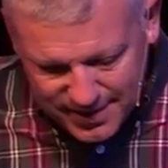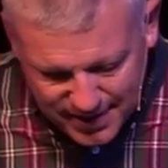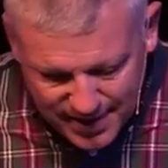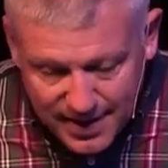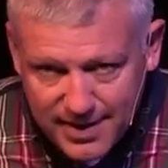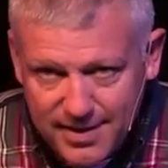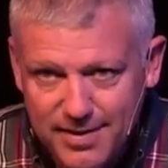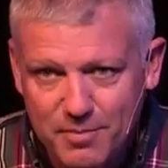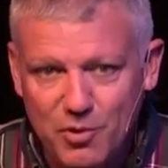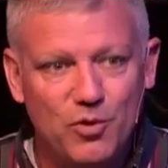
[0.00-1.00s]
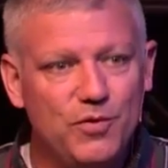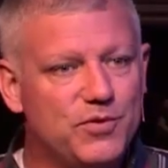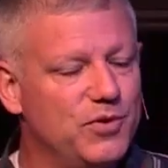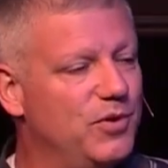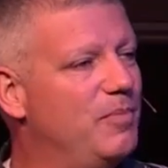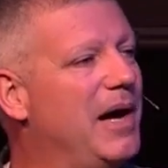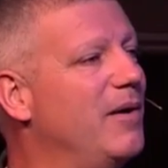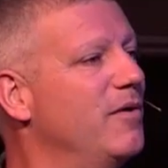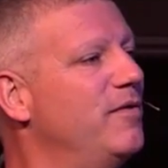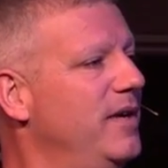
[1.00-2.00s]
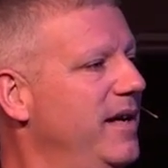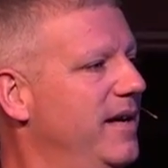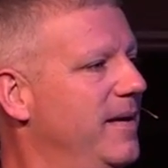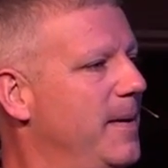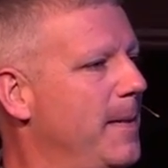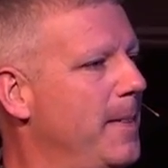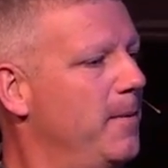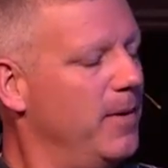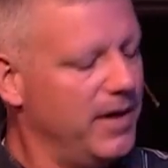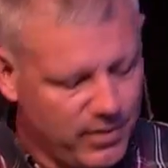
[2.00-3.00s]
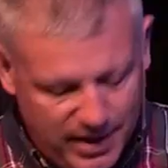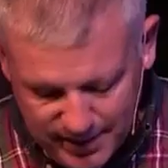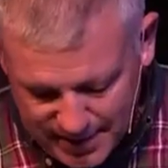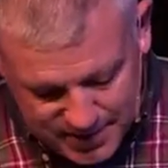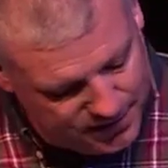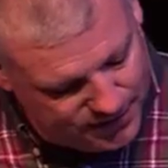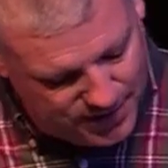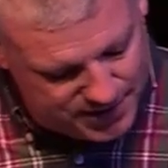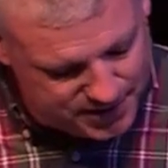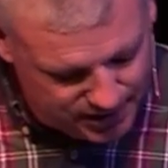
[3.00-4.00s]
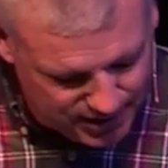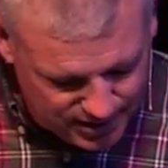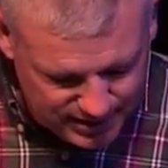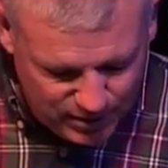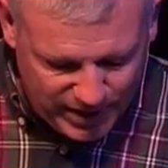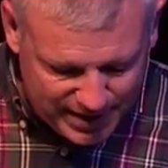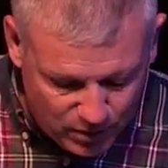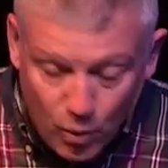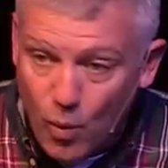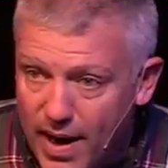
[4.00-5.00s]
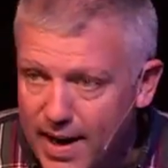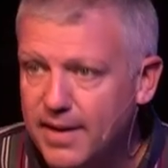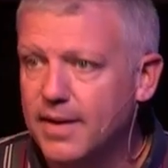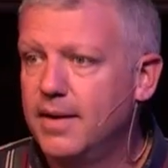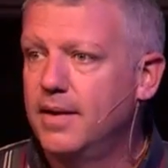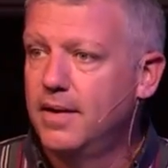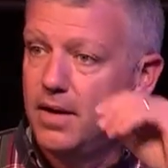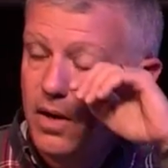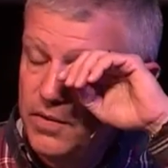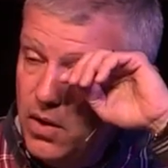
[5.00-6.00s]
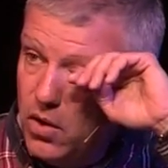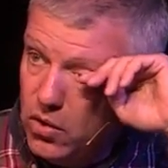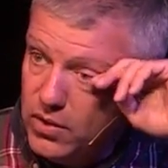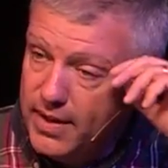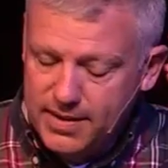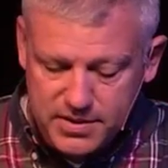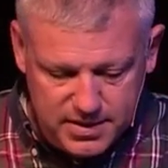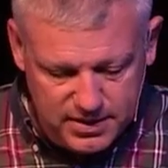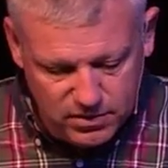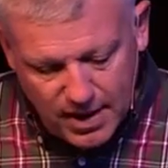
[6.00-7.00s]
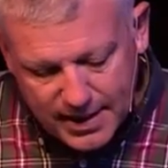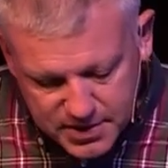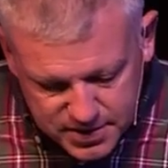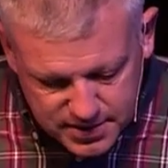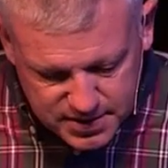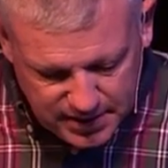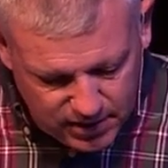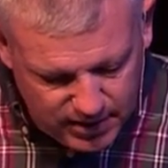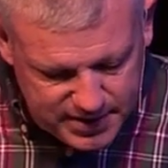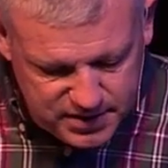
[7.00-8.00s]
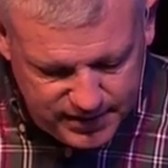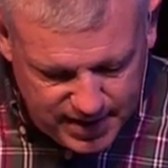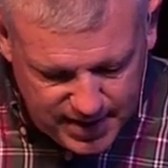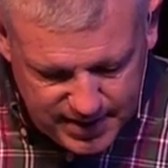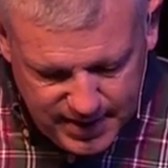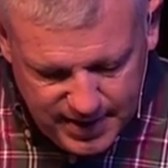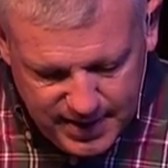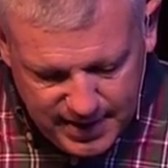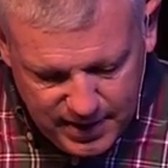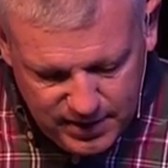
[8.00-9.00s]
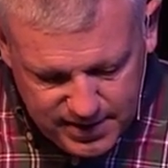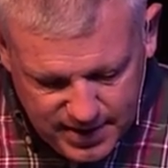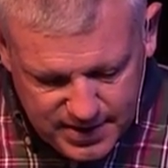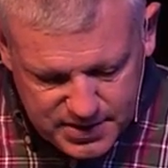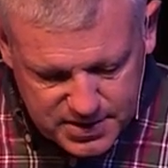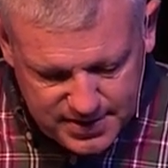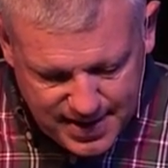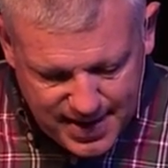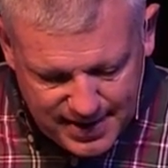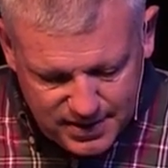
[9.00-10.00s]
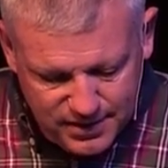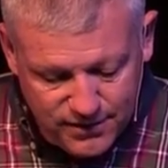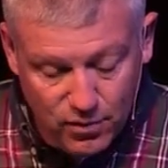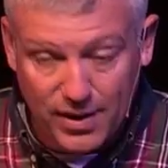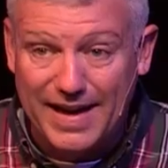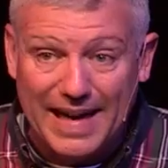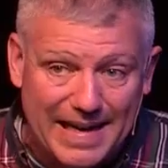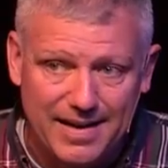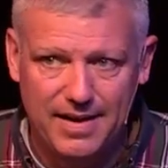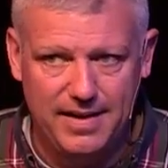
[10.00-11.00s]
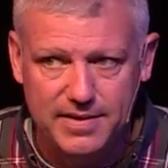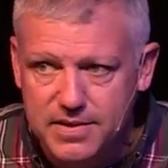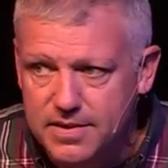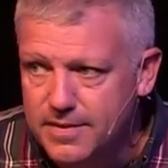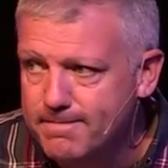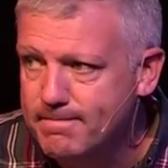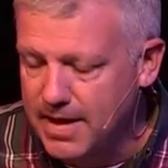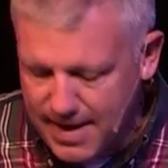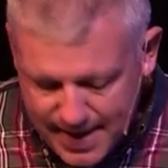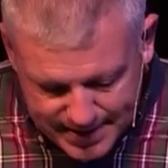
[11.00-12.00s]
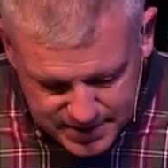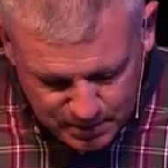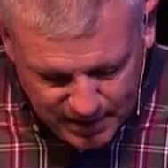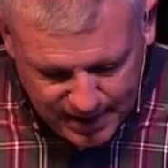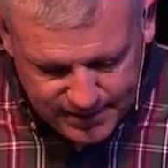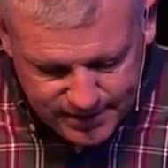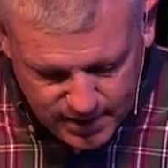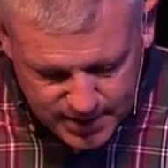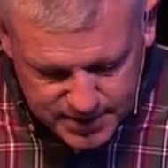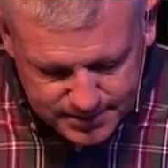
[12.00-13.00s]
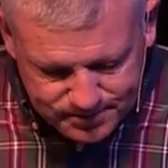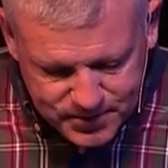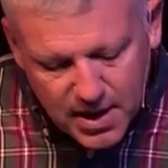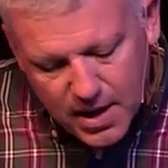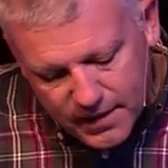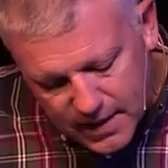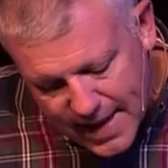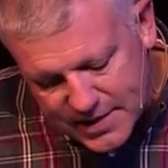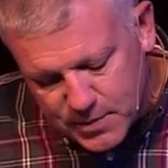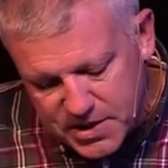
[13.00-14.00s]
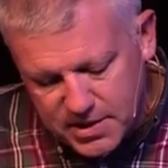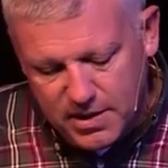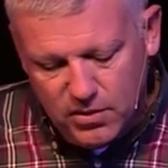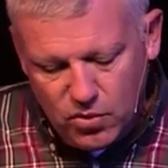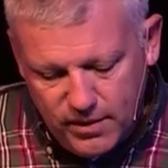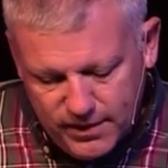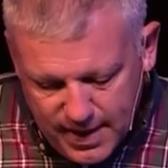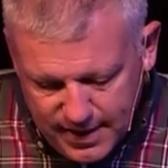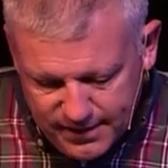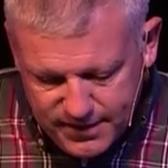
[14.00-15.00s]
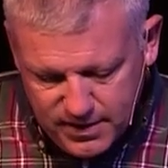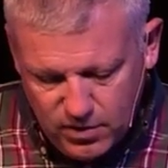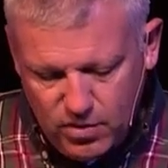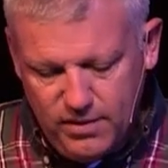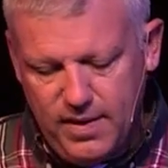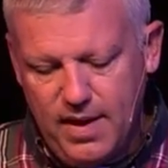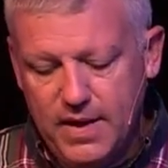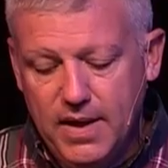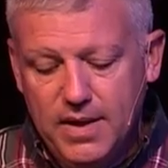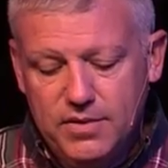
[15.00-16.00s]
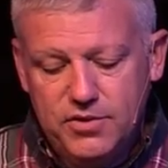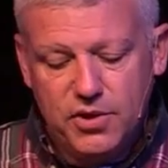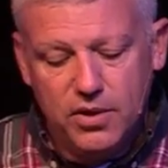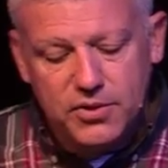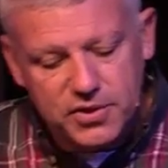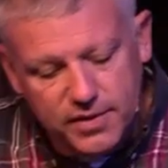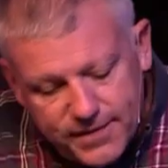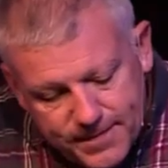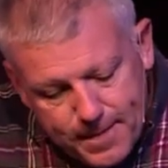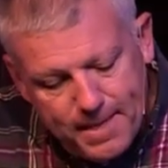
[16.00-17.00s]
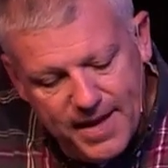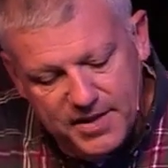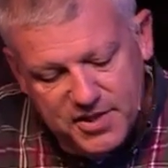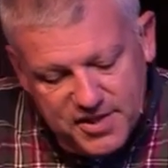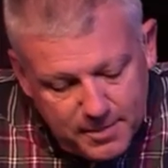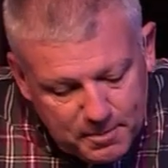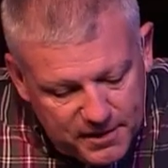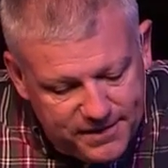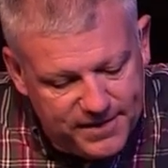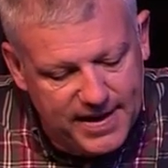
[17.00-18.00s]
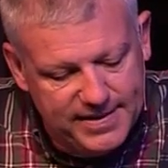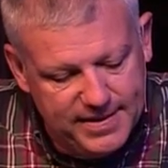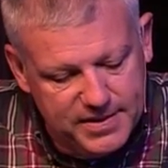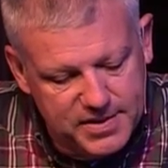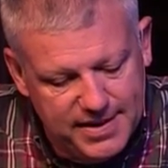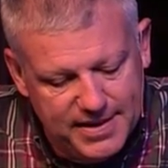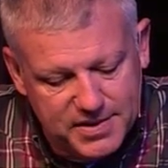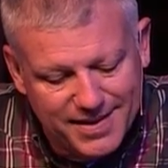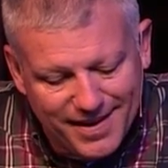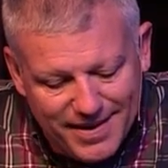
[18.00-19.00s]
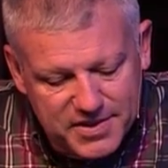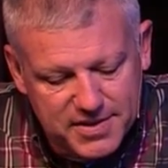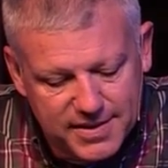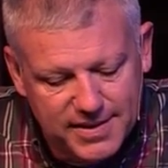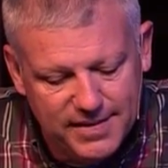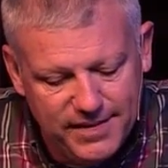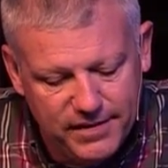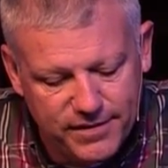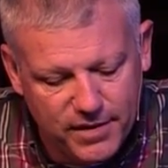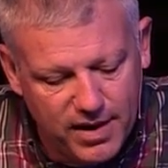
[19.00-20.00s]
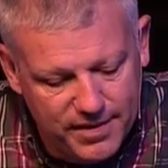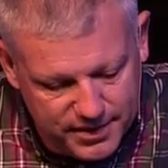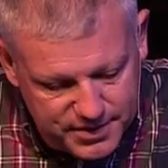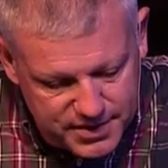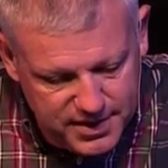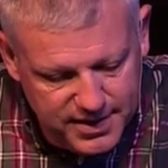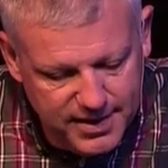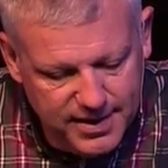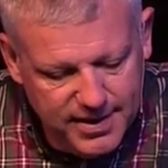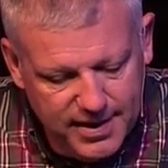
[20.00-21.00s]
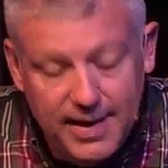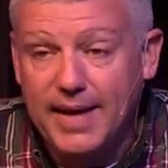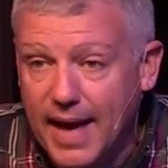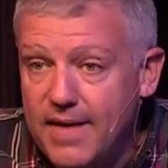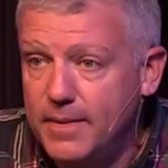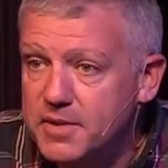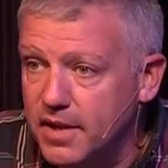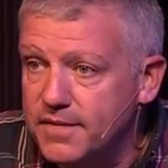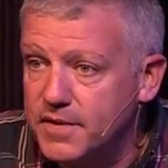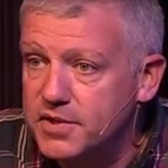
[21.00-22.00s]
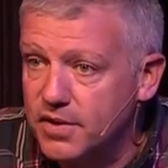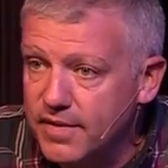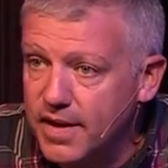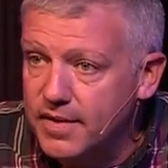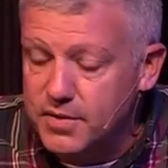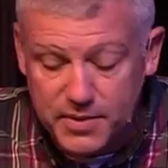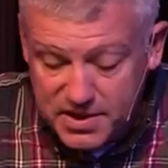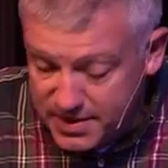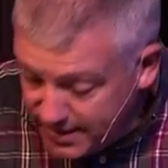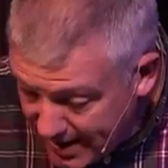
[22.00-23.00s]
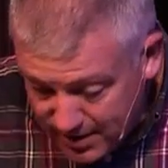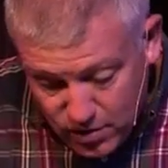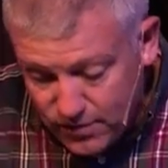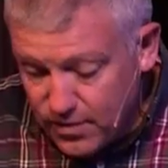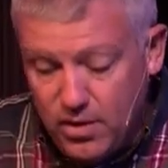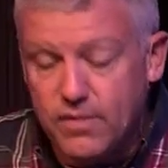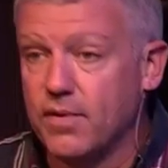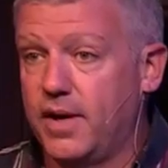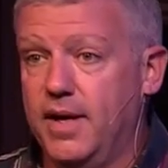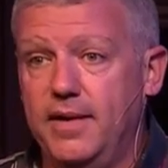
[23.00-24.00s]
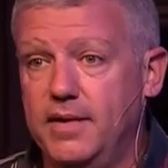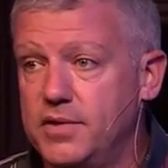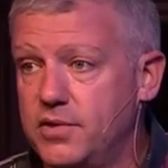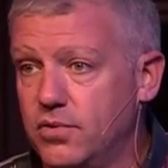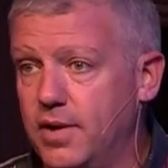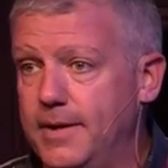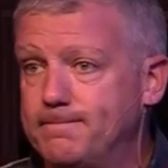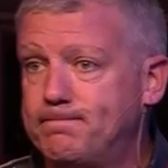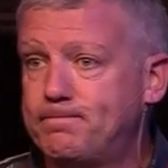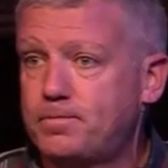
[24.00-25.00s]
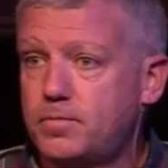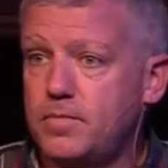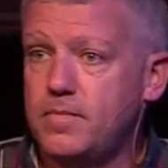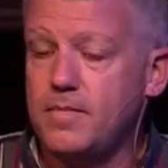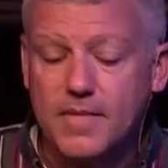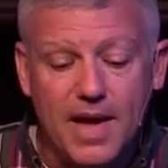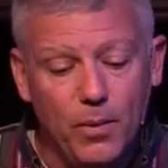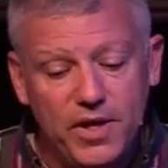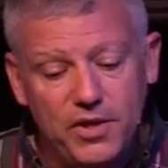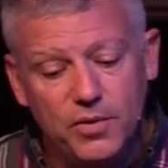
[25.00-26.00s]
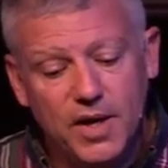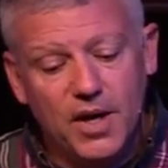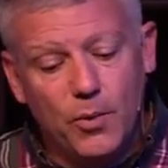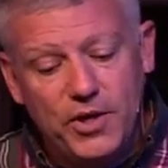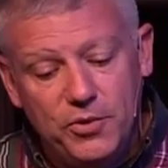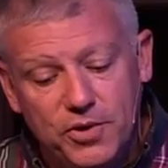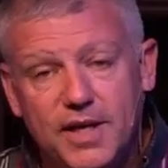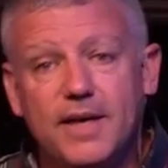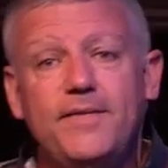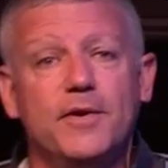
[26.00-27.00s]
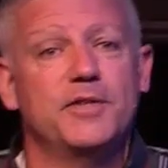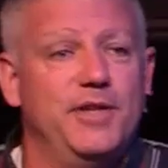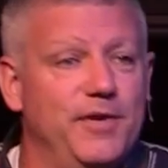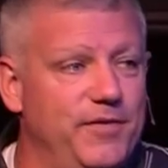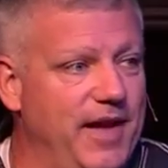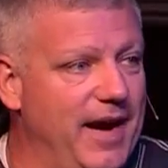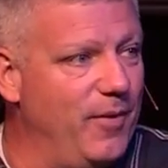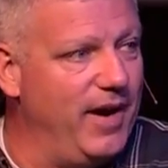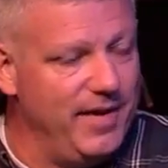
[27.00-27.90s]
God moves powerfully. What a great lesson for us to learn, that we can wait on the holiness and the righteousness and the grace of God. He does not forget us. He has a plan for us. And then last, we see the glory of life. The glory of life. Joseph exemplified this in his constant living for others. He gave himself to serve others. We see that over and over again in this story. And when you give yourself that way,